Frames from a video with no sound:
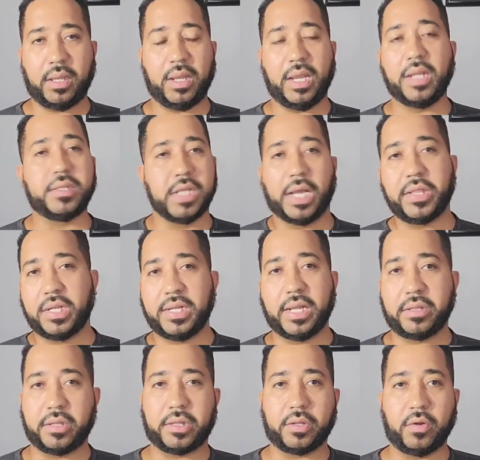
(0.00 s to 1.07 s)
It doesn't
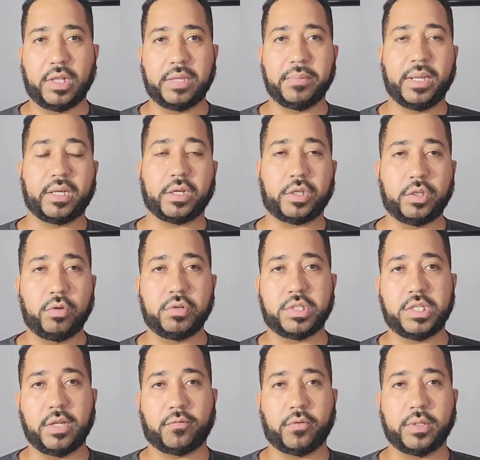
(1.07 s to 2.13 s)
necessarily make a
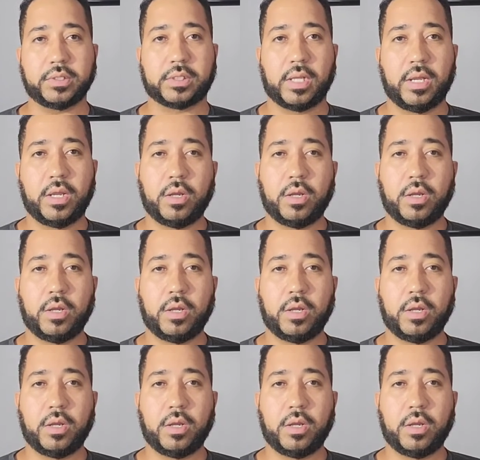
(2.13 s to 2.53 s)
huge difference